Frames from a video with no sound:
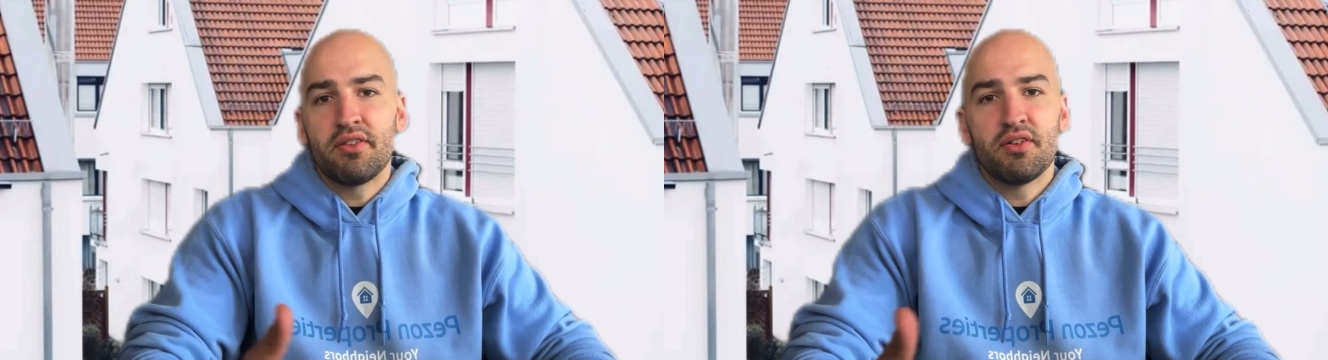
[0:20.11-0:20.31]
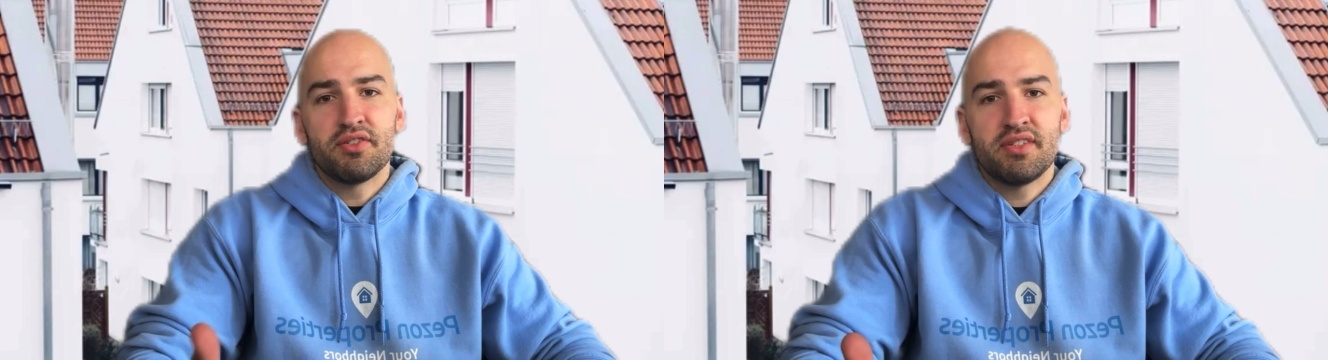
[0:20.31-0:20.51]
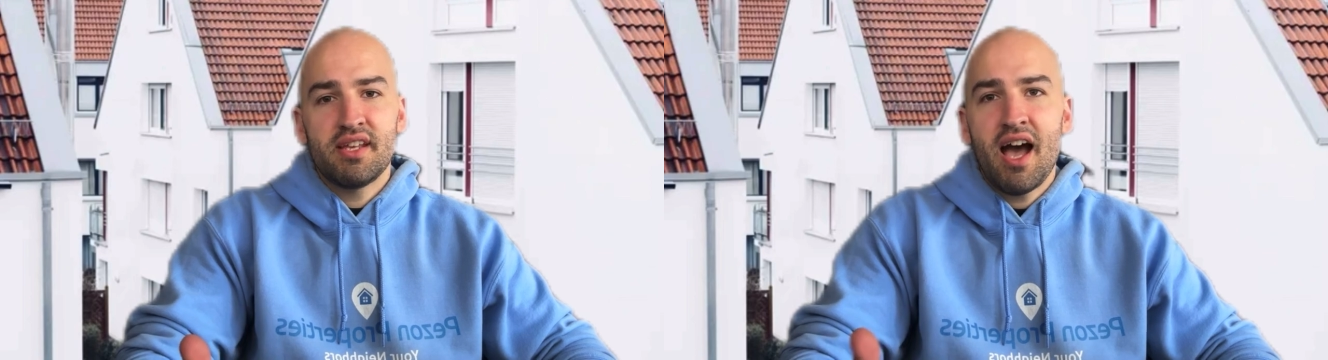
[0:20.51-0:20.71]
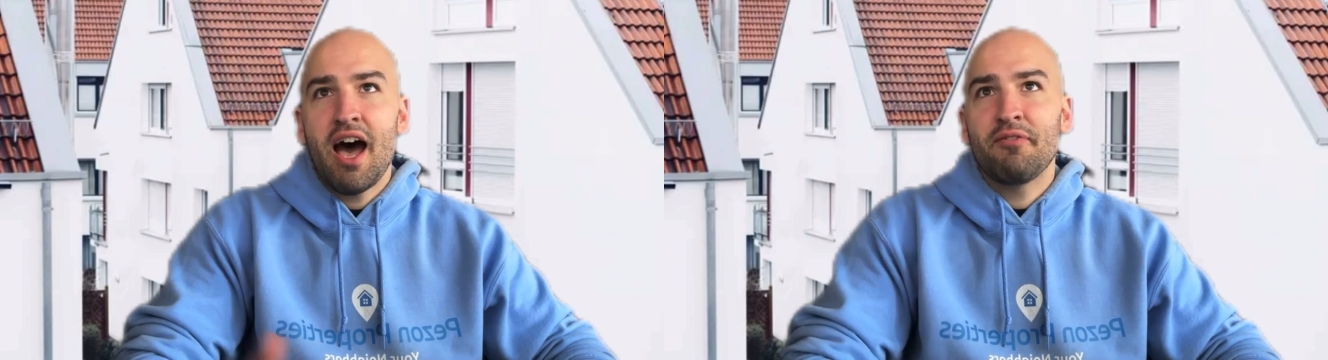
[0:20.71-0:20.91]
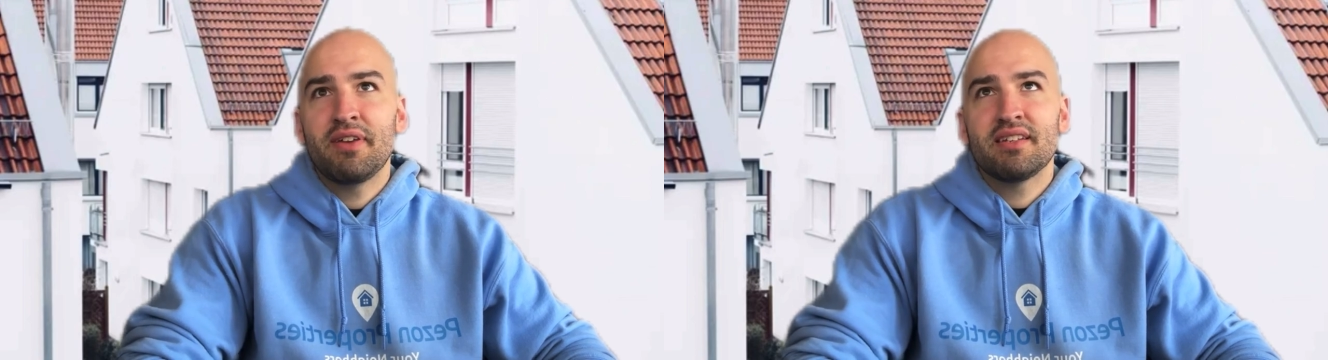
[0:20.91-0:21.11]
There's the
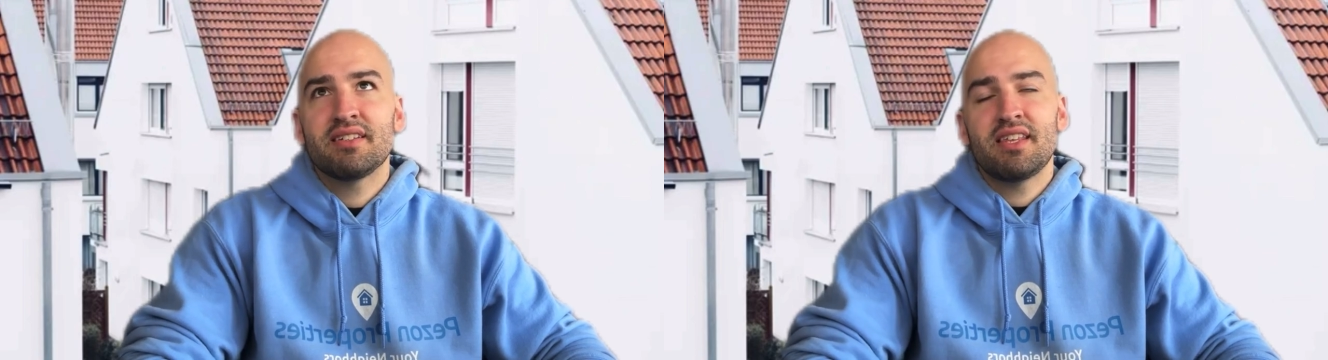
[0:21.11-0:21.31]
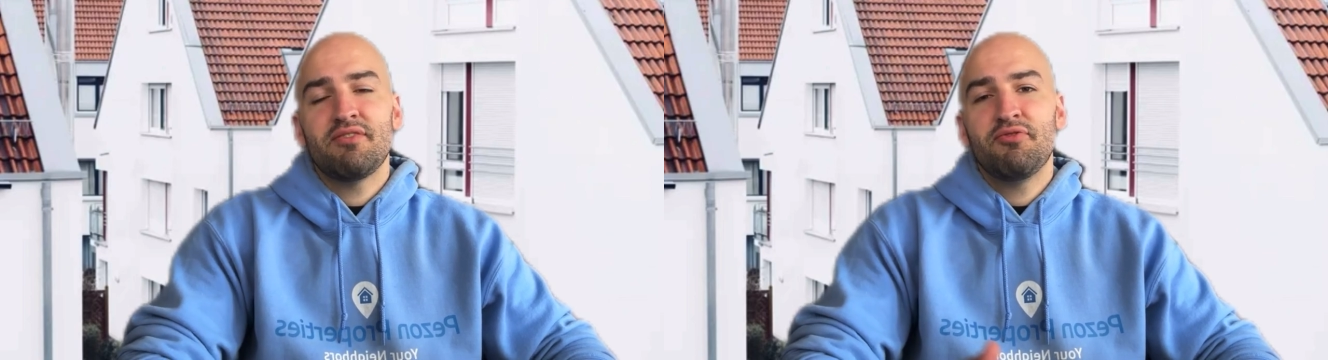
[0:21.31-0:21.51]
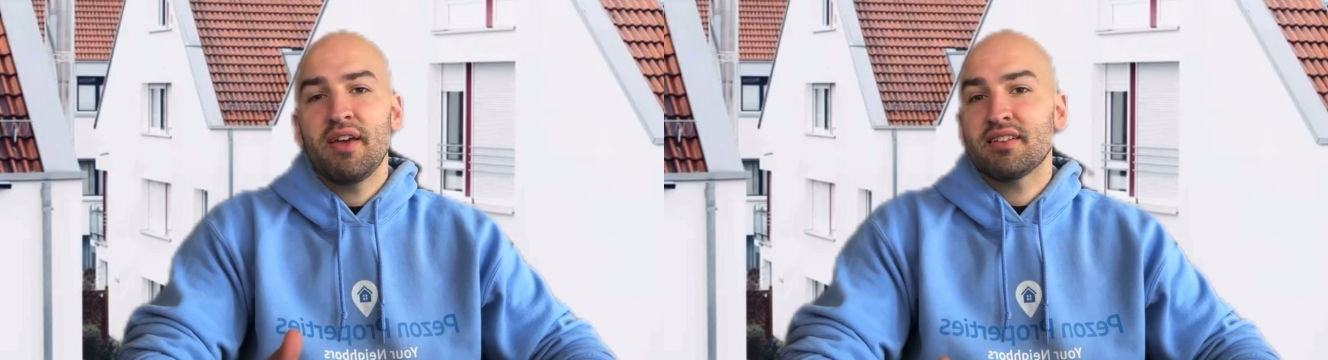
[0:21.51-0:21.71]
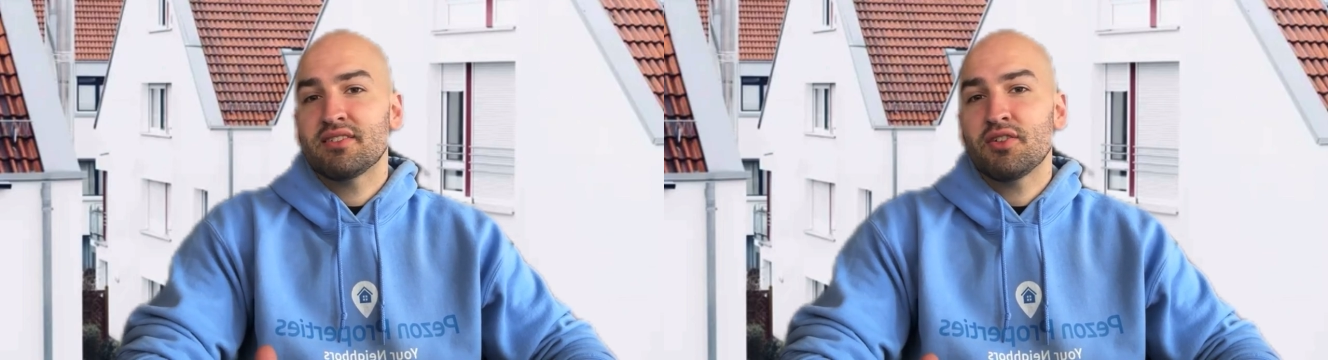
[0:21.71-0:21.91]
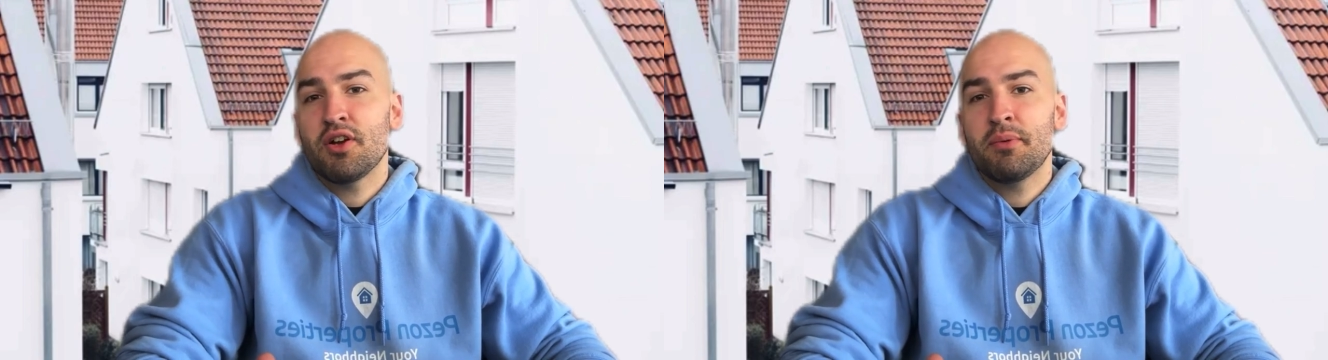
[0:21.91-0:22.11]
obvious, the
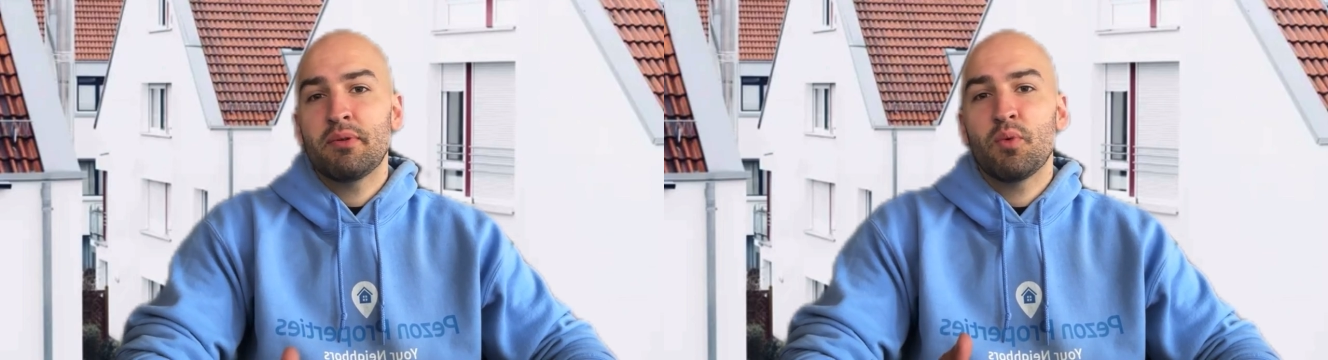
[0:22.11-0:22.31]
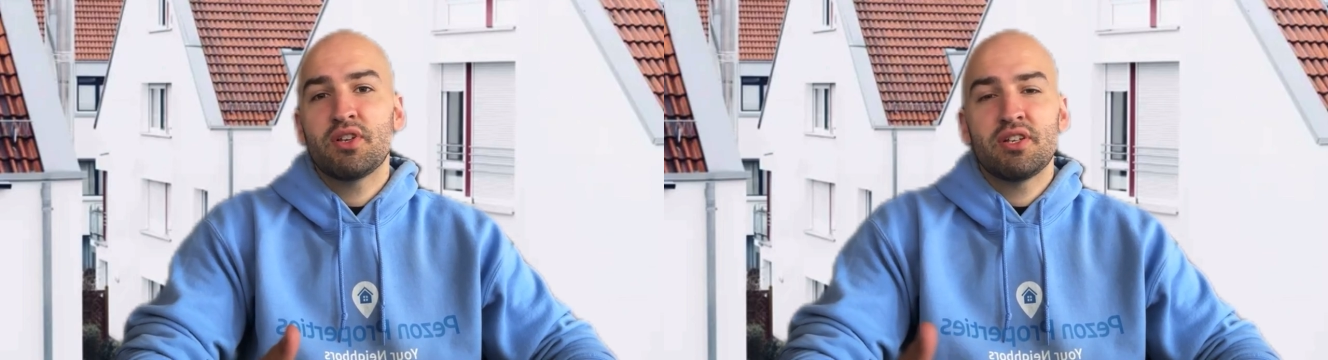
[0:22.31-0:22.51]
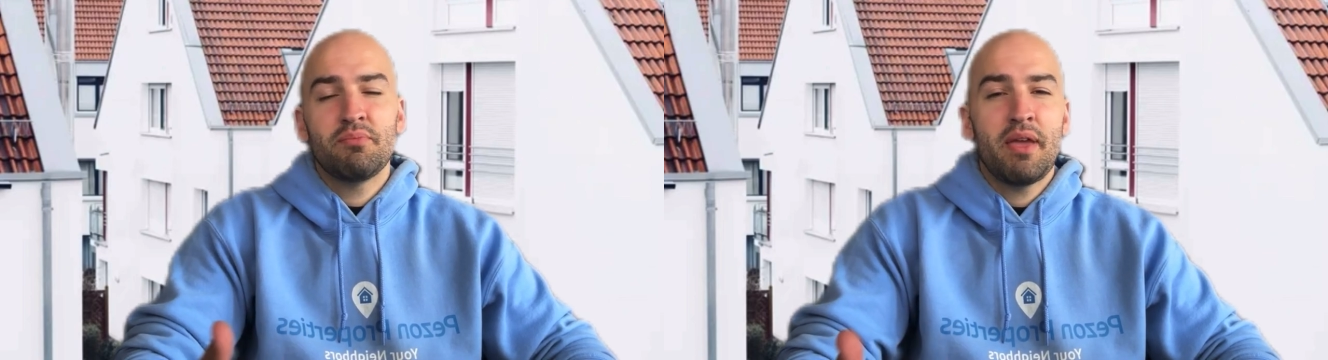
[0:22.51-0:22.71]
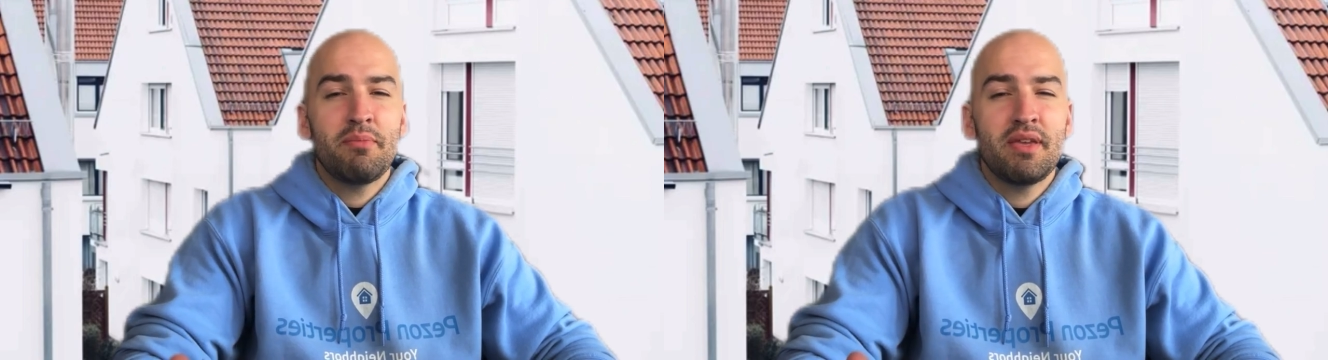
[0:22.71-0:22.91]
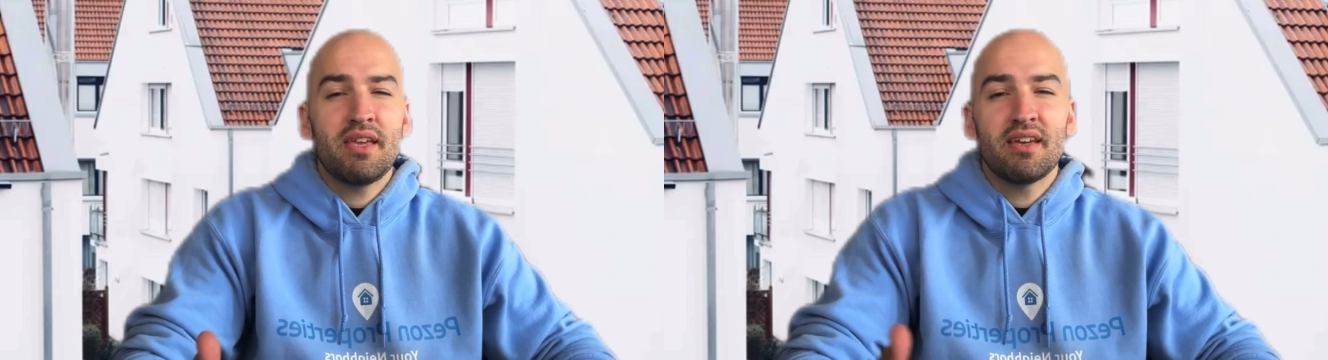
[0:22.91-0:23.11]
fixed term, in which it may
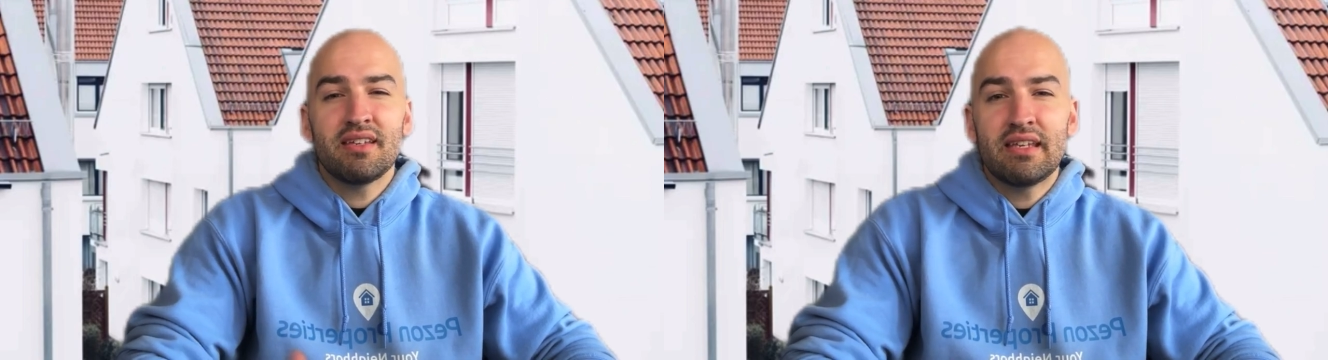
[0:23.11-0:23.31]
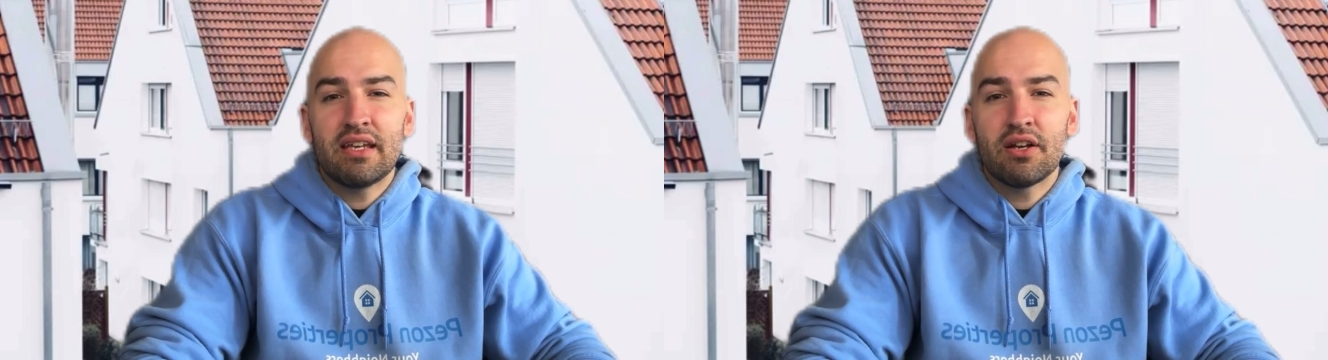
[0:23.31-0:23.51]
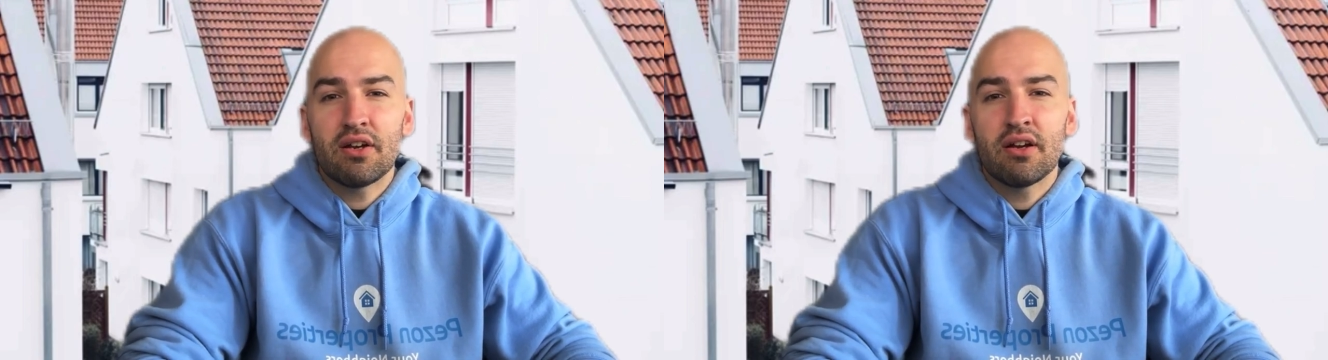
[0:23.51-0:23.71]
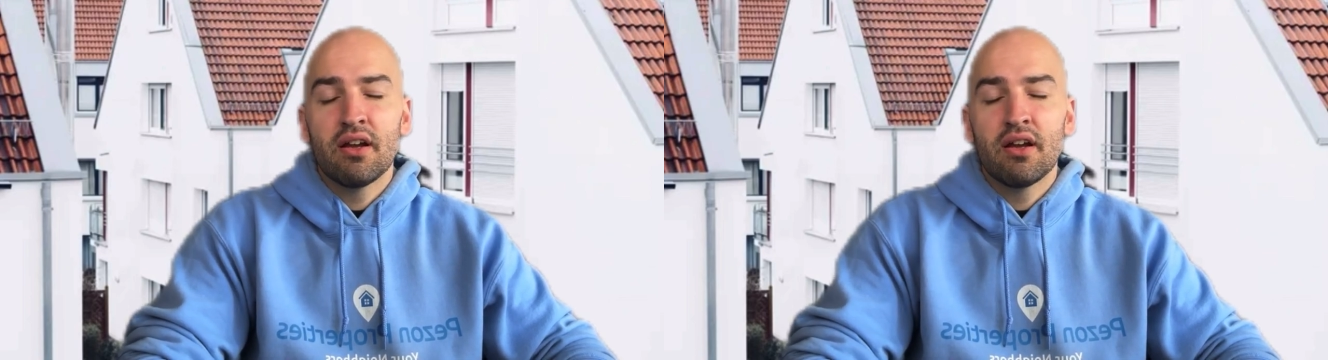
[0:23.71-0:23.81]
be a year,